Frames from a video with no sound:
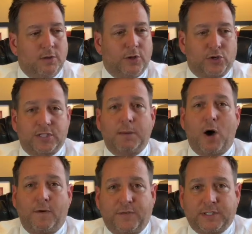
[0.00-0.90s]
there's some
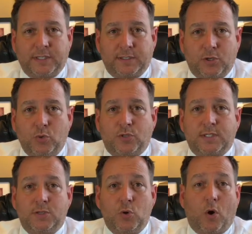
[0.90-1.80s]
offices
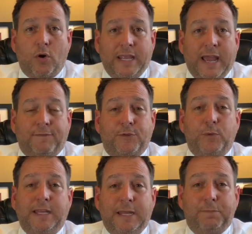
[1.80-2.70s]
who already have
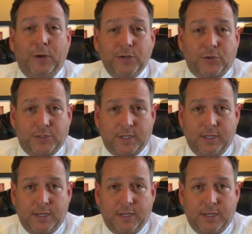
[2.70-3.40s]
3D printers.